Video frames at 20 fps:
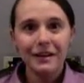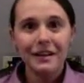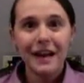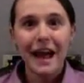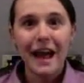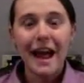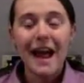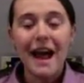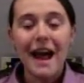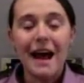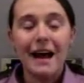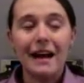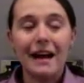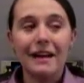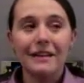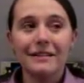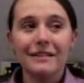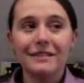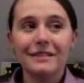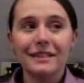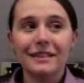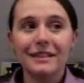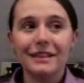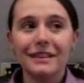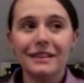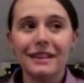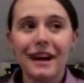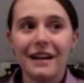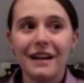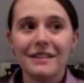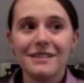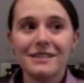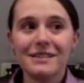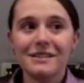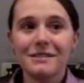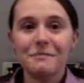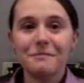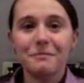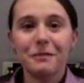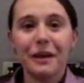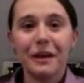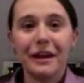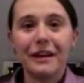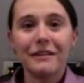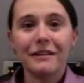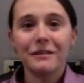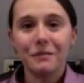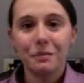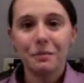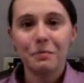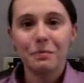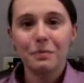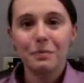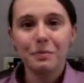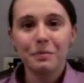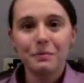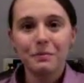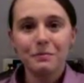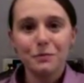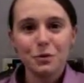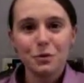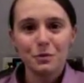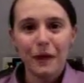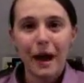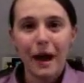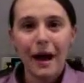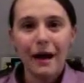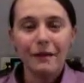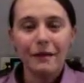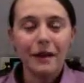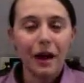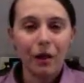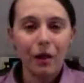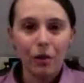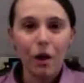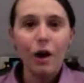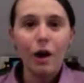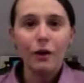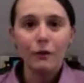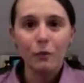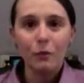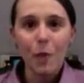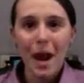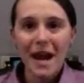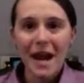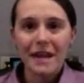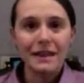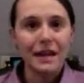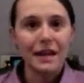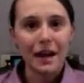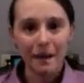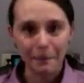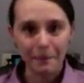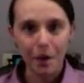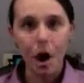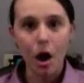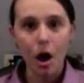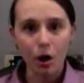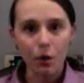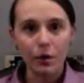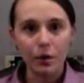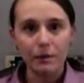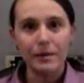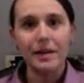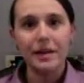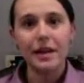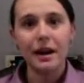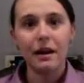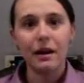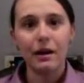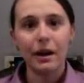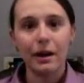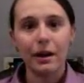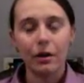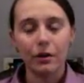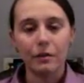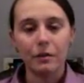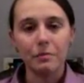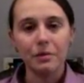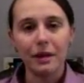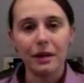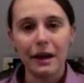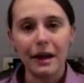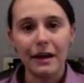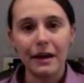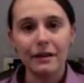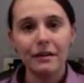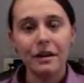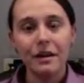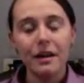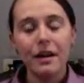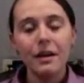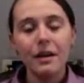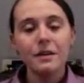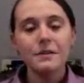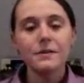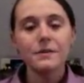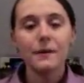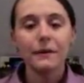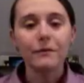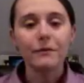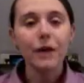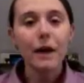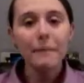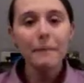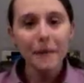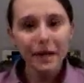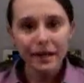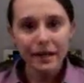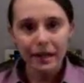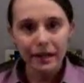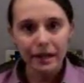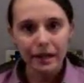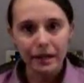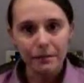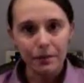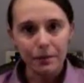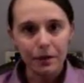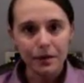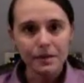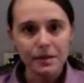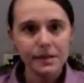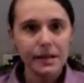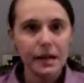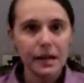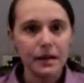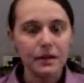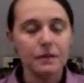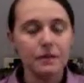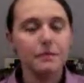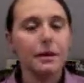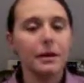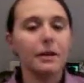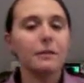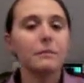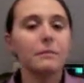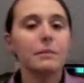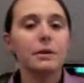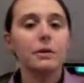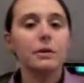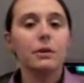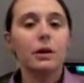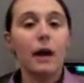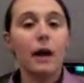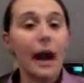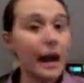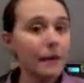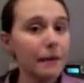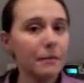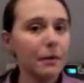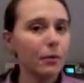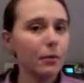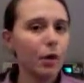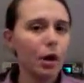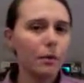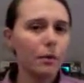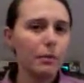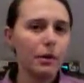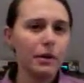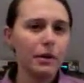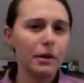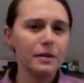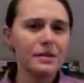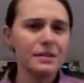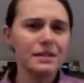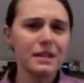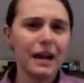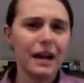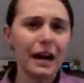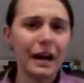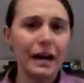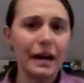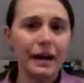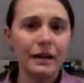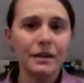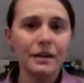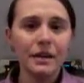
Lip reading: and that's like a lot of weight that I'm not going to be carrying on the plane. So I've got my Genki books scanned into my computer, and my workbooks. I